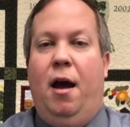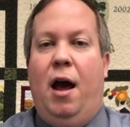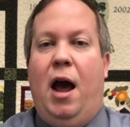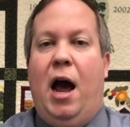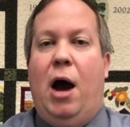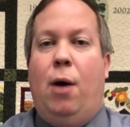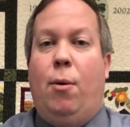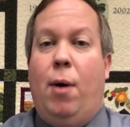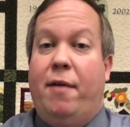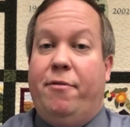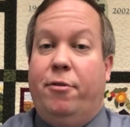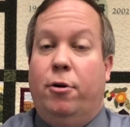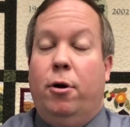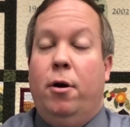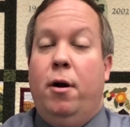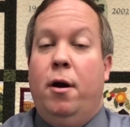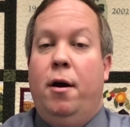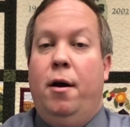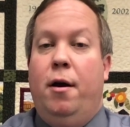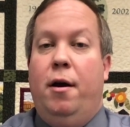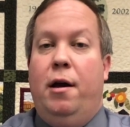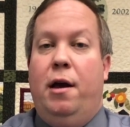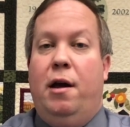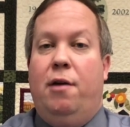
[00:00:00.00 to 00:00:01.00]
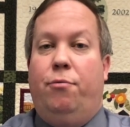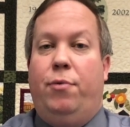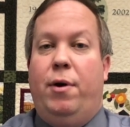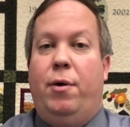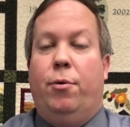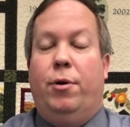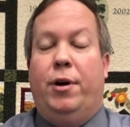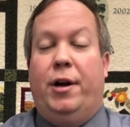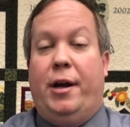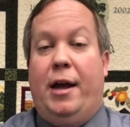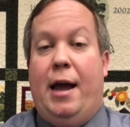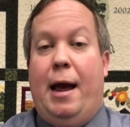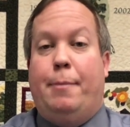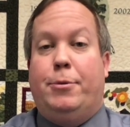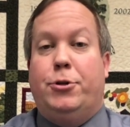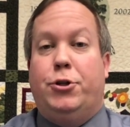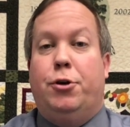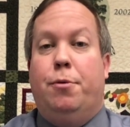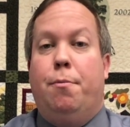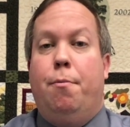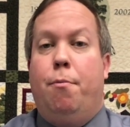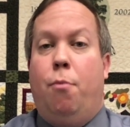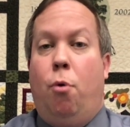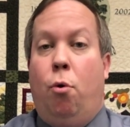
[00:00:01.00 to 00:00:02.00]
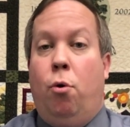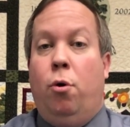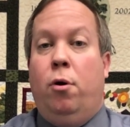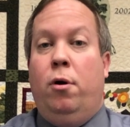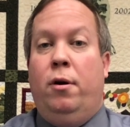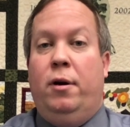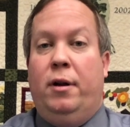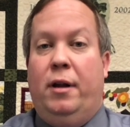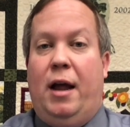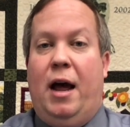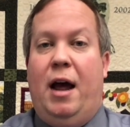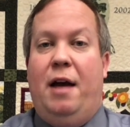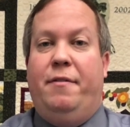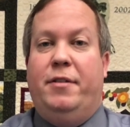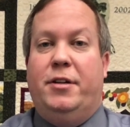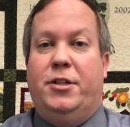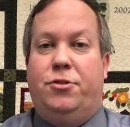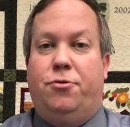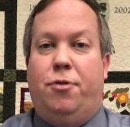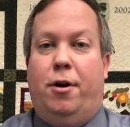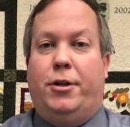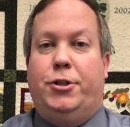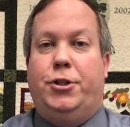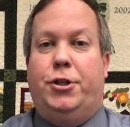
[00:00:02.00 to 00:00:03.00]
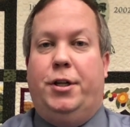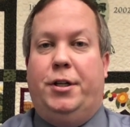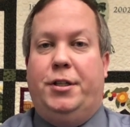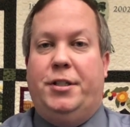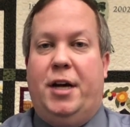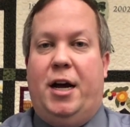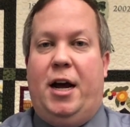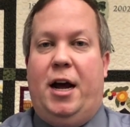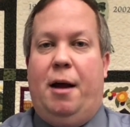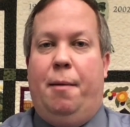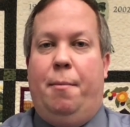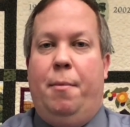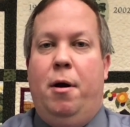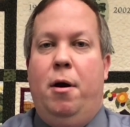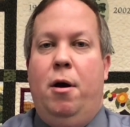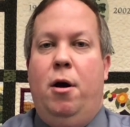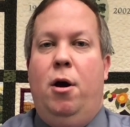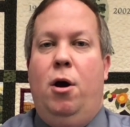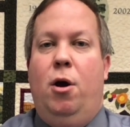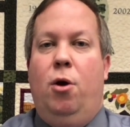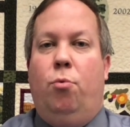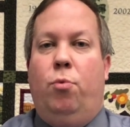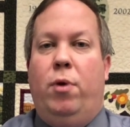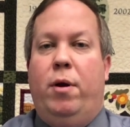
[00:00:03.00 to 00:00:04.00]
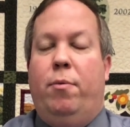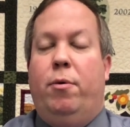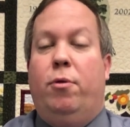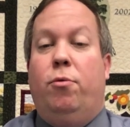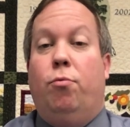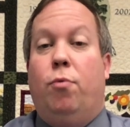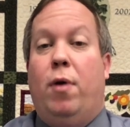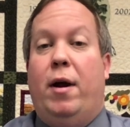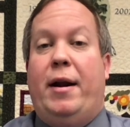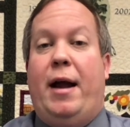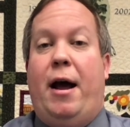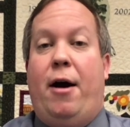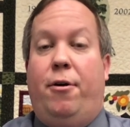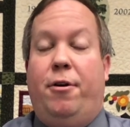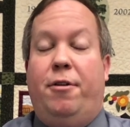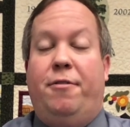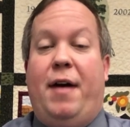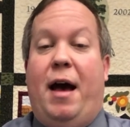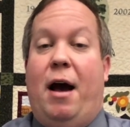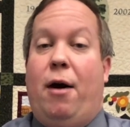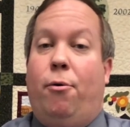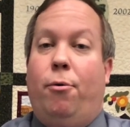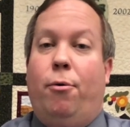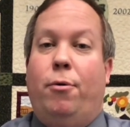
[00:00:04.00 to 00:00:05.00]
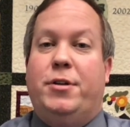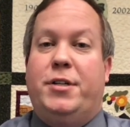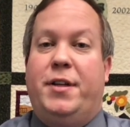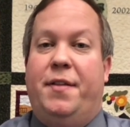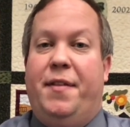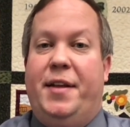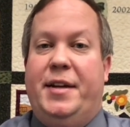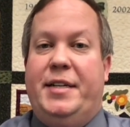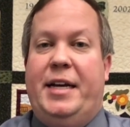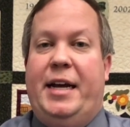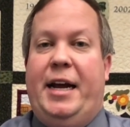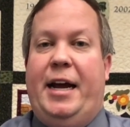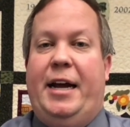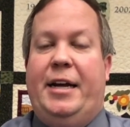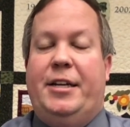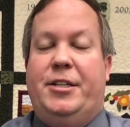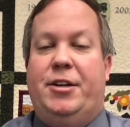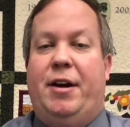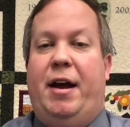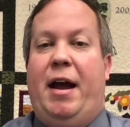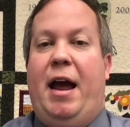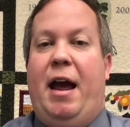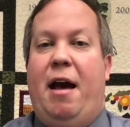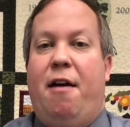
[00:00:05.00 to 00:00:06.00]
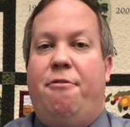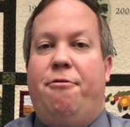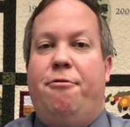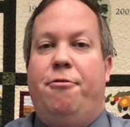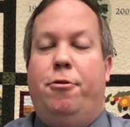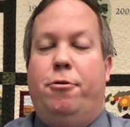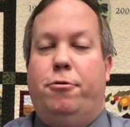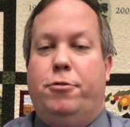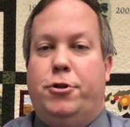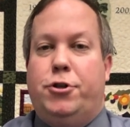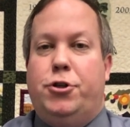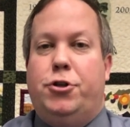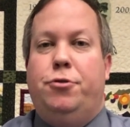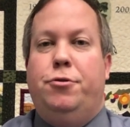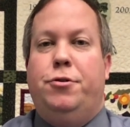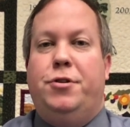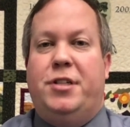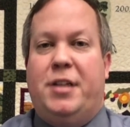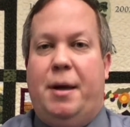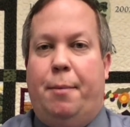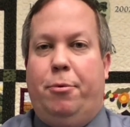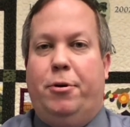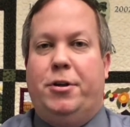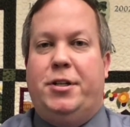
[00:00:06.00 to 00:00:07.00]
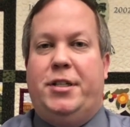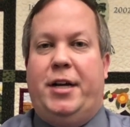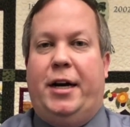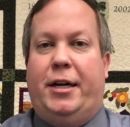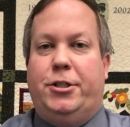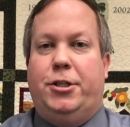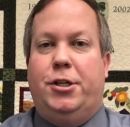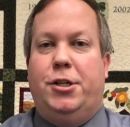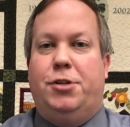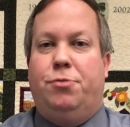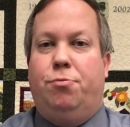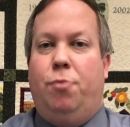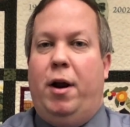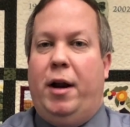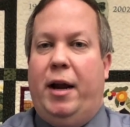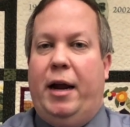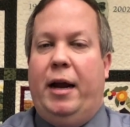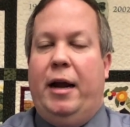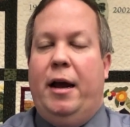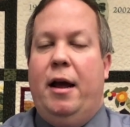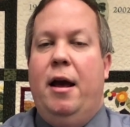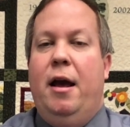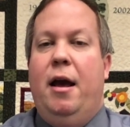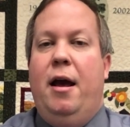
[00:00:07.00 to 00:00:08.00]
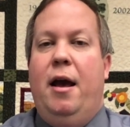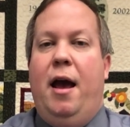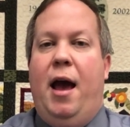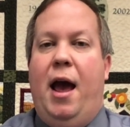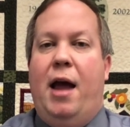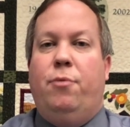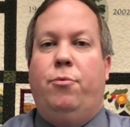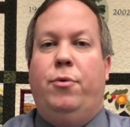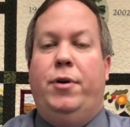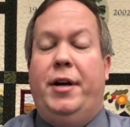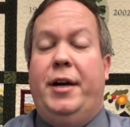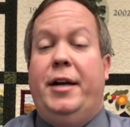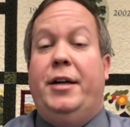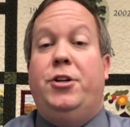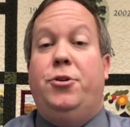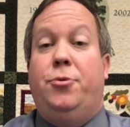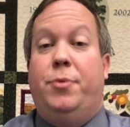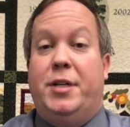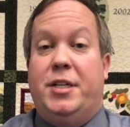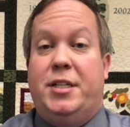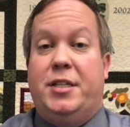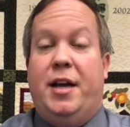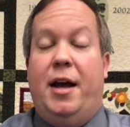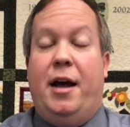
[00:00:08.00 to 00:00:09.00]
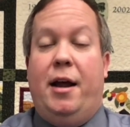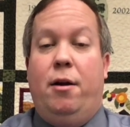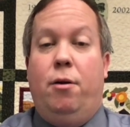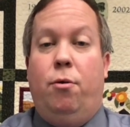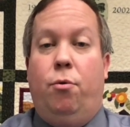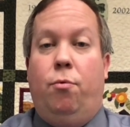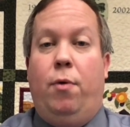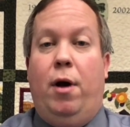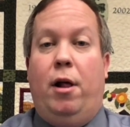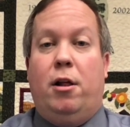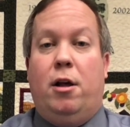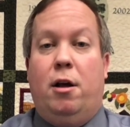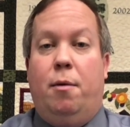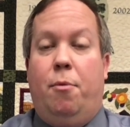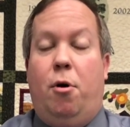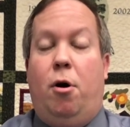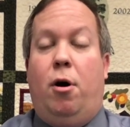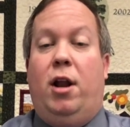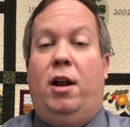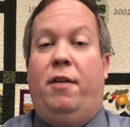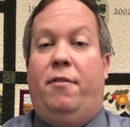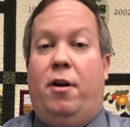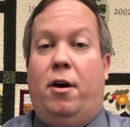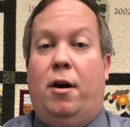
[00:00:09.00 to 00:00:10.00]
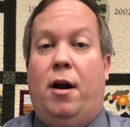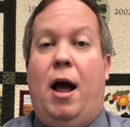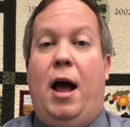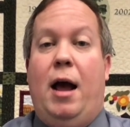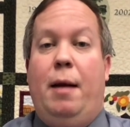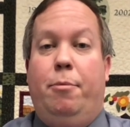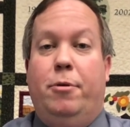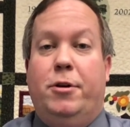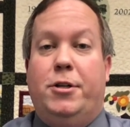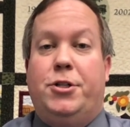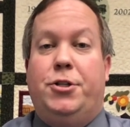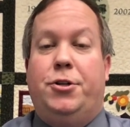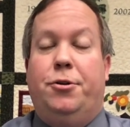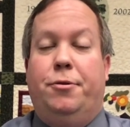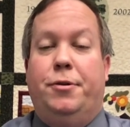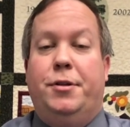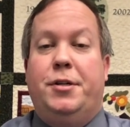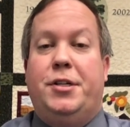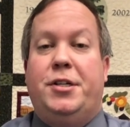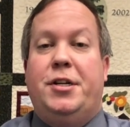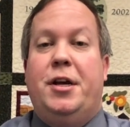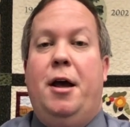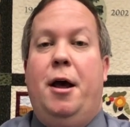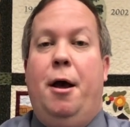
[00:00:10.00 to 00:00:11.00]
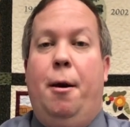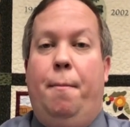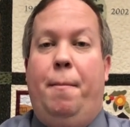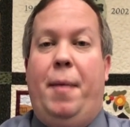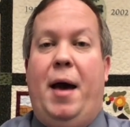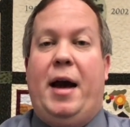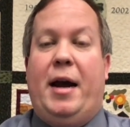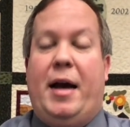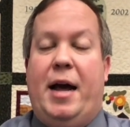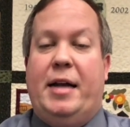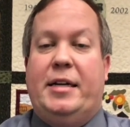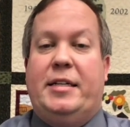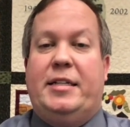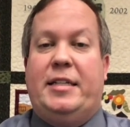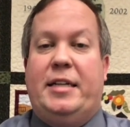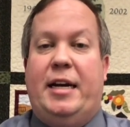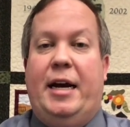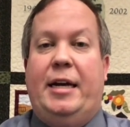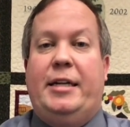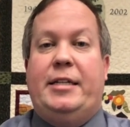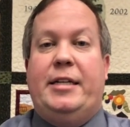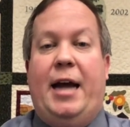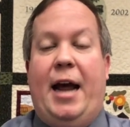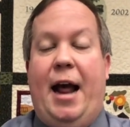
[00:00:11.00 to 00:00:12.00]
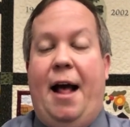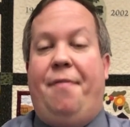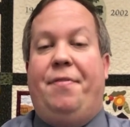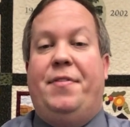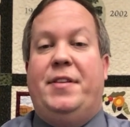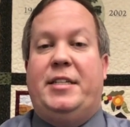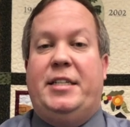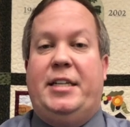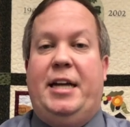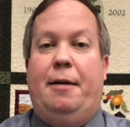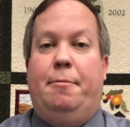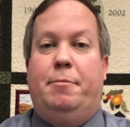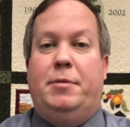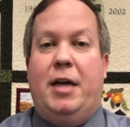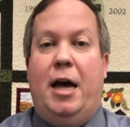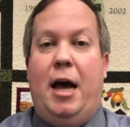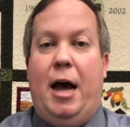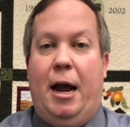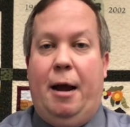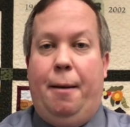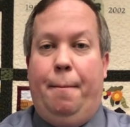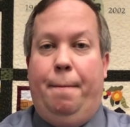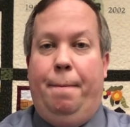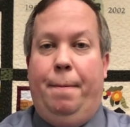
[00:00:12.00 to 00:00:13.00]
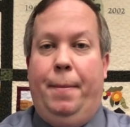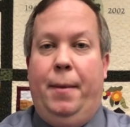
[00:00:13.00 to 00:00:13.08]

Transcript: However, if we were to capture more live instructional time, we would run out of hours in the day to have those two separate sections running and would need to instead welcome all of our hybrid students back on site at the same time.